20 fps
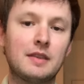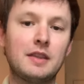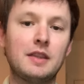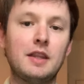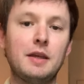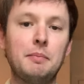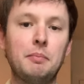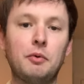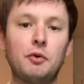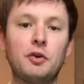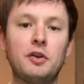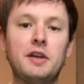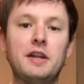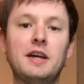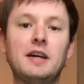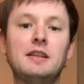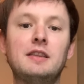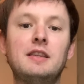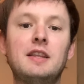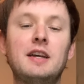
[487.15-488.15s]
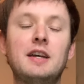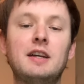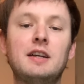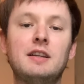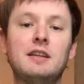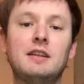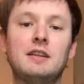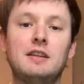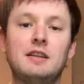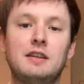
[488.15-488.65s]
They pointed out
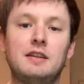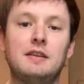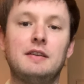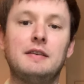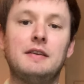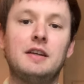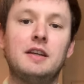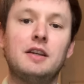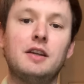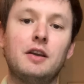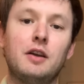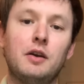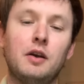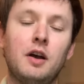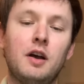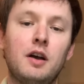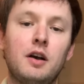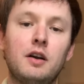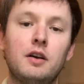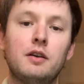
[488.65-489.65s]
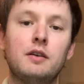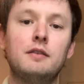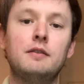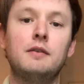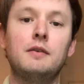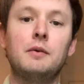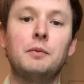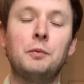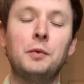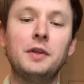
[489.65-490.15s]
that
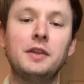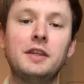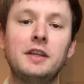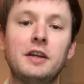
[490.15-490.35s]
what